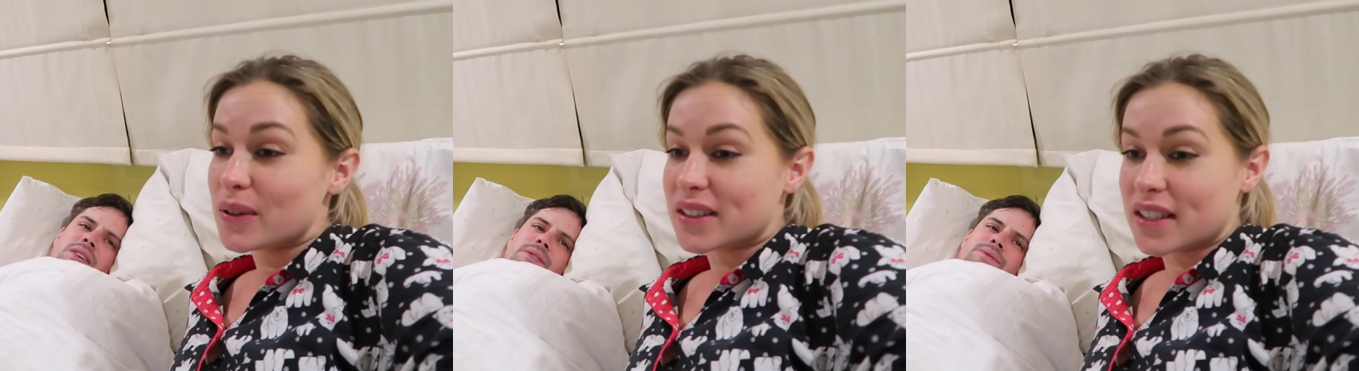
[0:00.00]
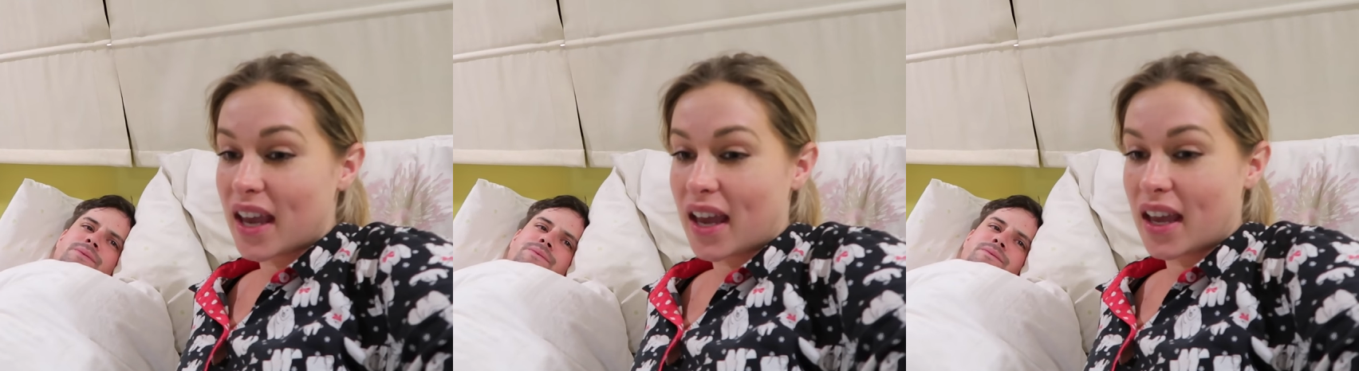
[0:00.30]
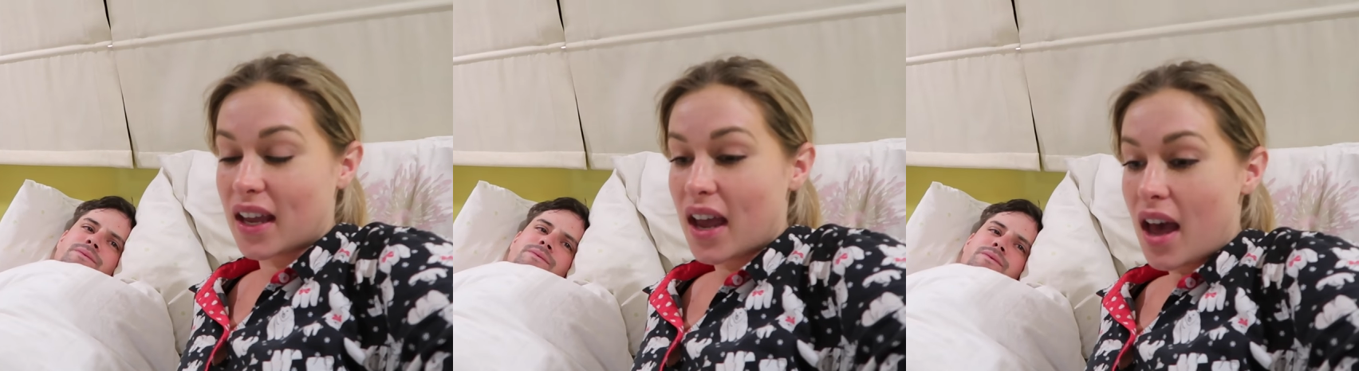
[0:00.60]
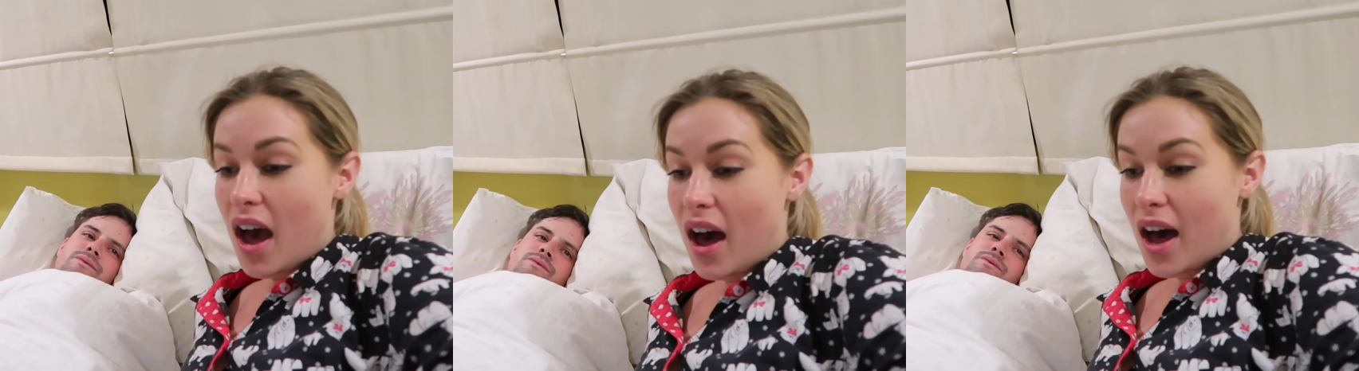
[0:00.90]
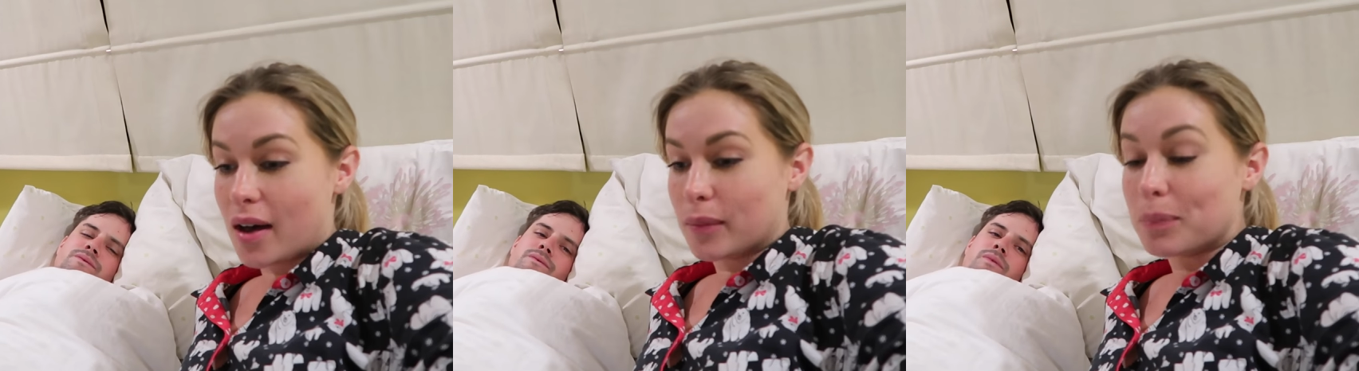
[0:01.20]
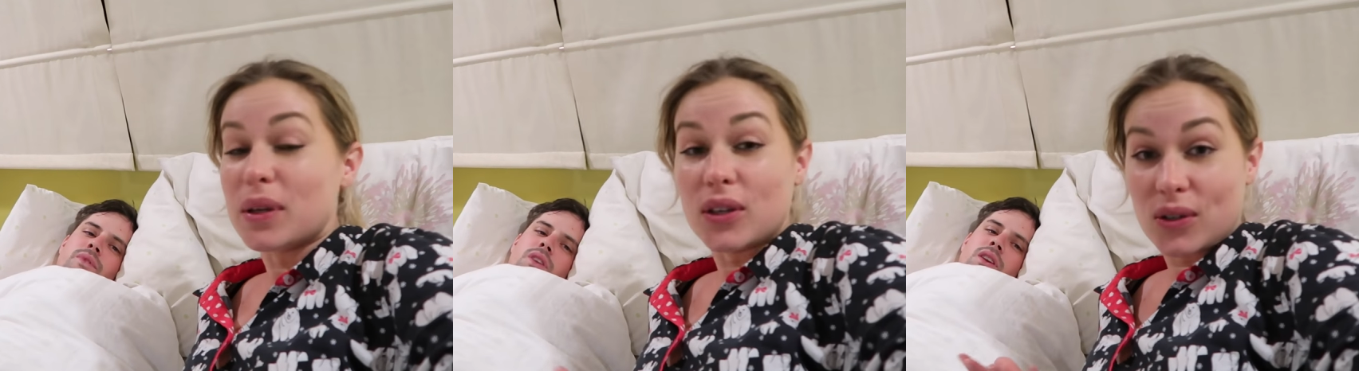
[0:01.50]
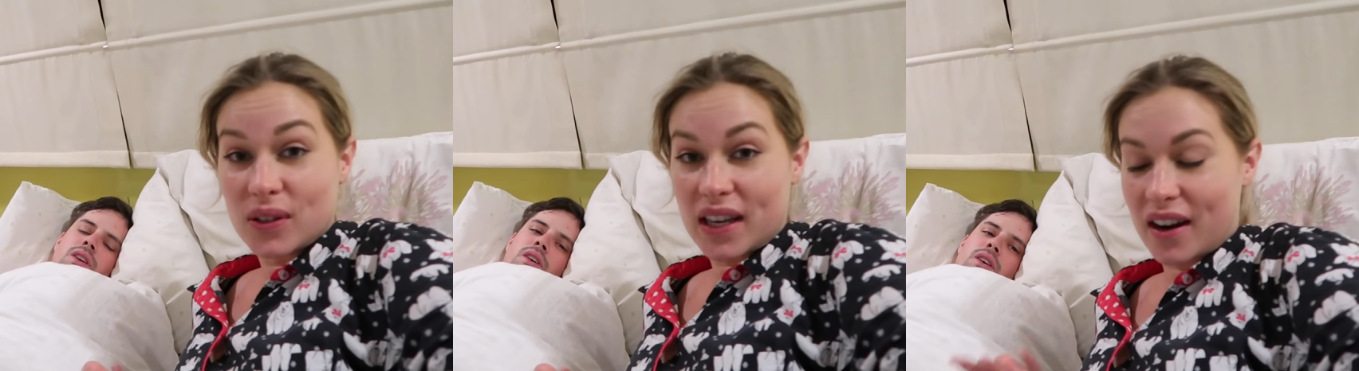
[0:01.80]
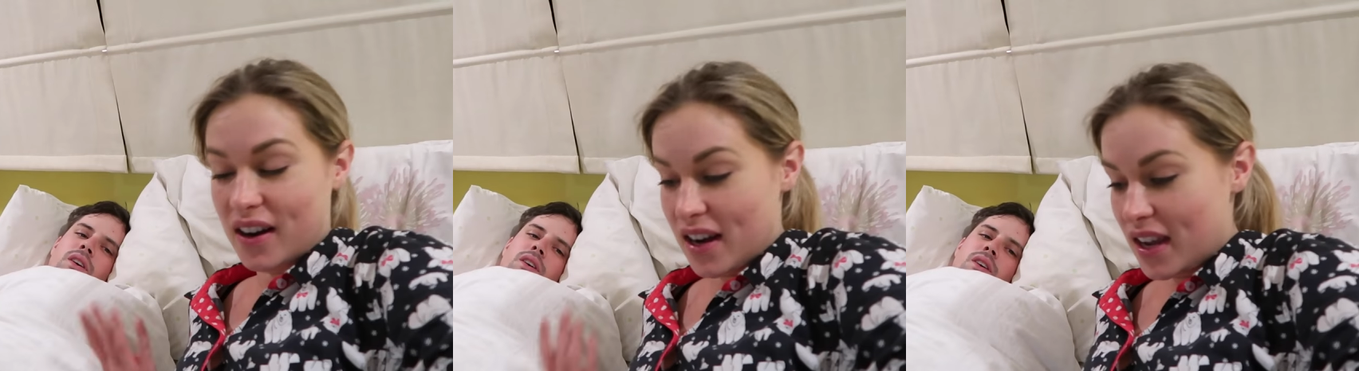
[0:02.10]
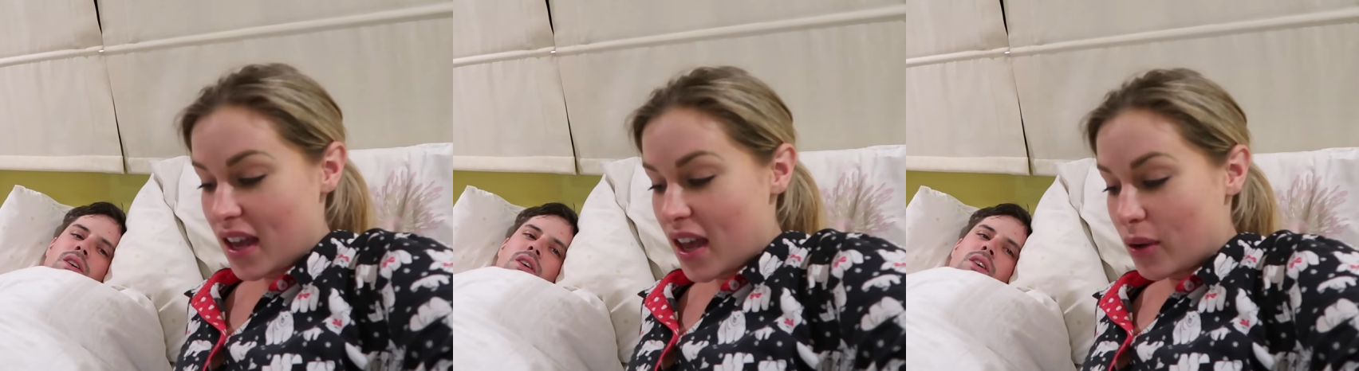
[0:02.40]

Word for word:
Speaker 1: was saying um bhikkhu gary